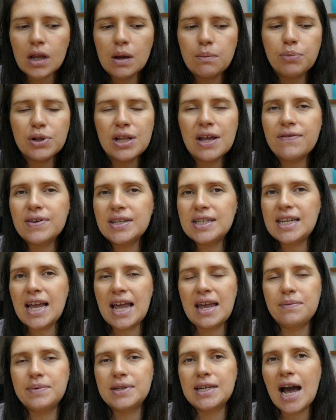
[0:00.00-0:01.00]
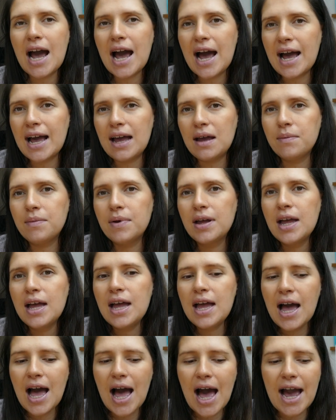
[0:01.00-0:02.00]
But at the same time,
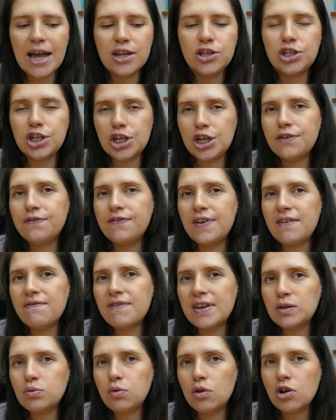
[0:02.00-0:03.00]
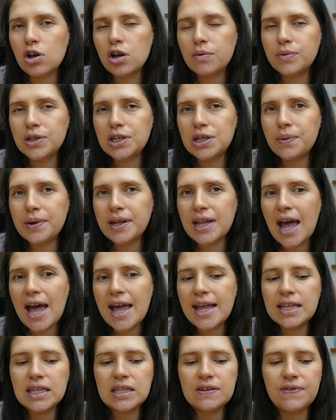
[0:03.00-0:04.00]
I do think this will come to an
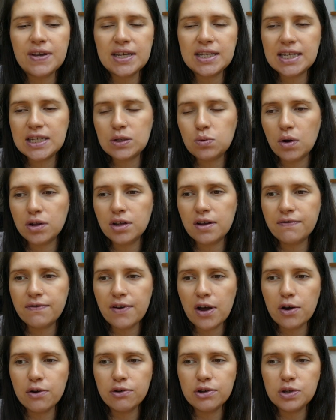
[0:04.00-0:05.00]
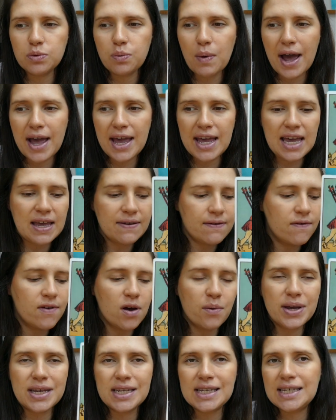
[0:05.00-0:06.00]
end. This is one of those where even
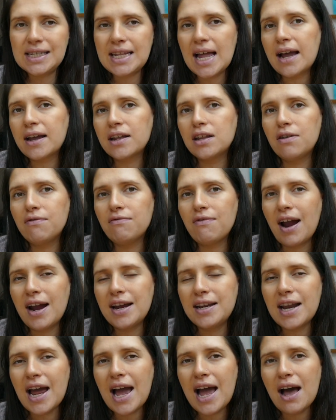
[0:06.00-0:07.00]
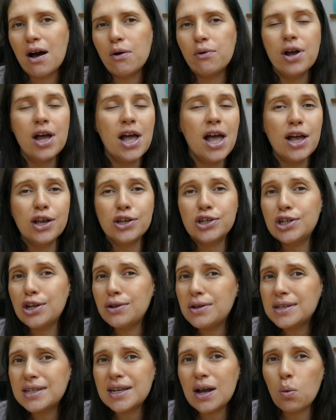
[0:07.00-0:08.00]
though it's stagnant right now, as
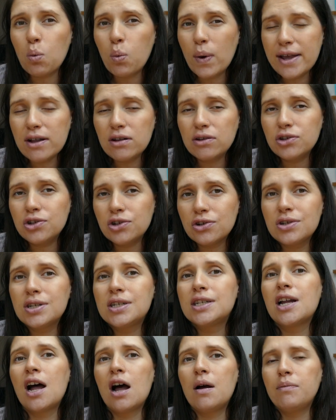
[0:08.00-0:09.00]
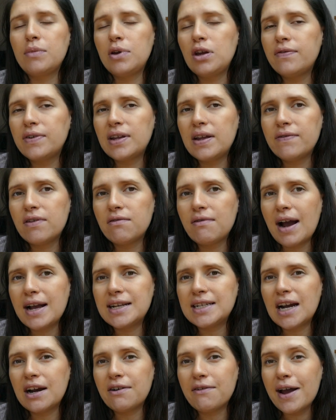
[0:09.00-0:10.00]
soon as that wheel does start moving in the
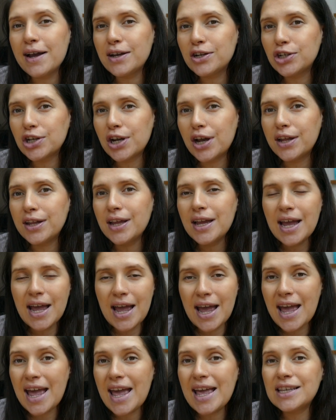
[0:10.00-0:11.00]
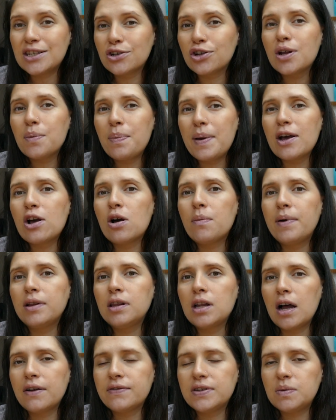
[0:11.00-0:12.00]
right direction, it's going to pick up a
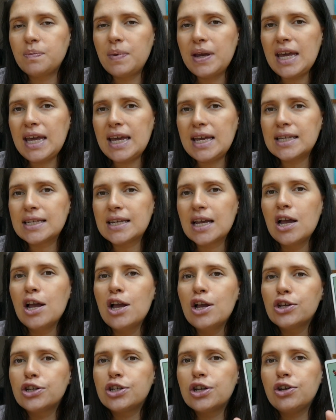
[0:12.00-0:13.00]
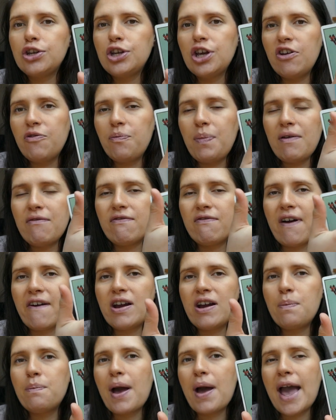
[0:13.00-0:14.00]
lot of speed. So you've been
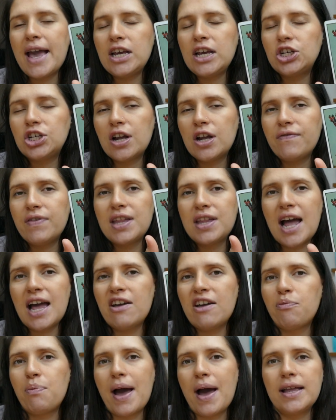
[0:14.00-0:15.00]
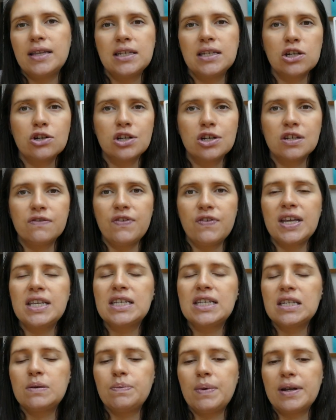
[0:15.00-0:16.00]
very patient. The Knight of Pentacles,
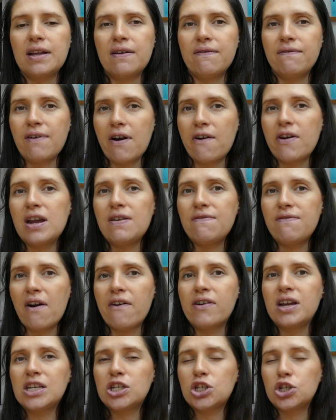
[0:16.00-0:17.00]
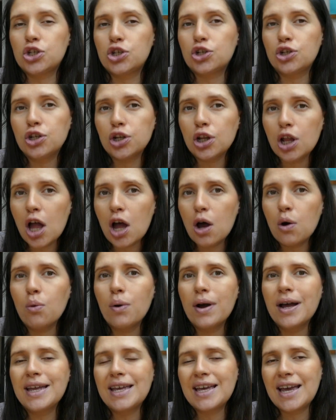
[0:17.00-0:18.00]
this has been a very, very
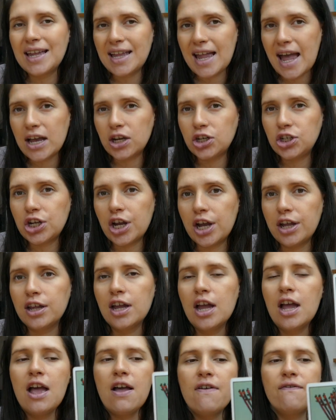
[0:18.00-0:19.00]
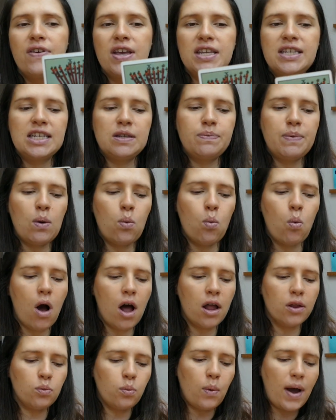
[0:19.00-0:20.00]
slow connection. This has been
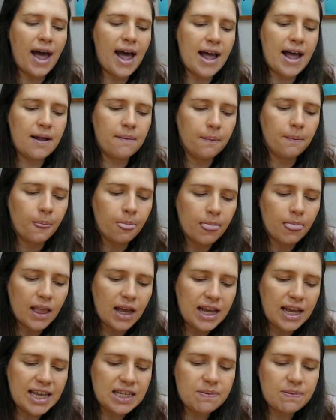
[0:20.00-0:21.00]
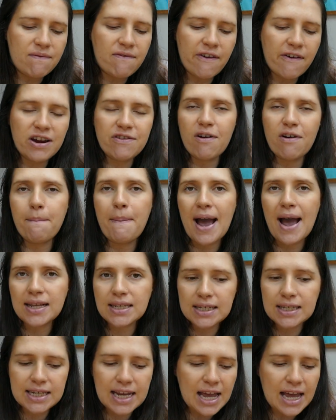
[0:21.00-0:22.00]
one where it's been very
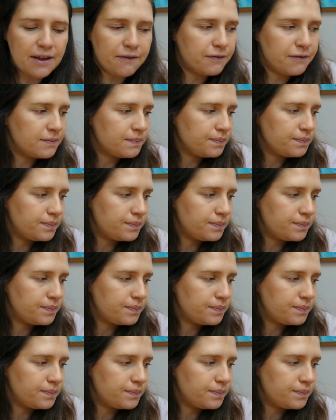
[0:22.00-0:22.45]
repetitive.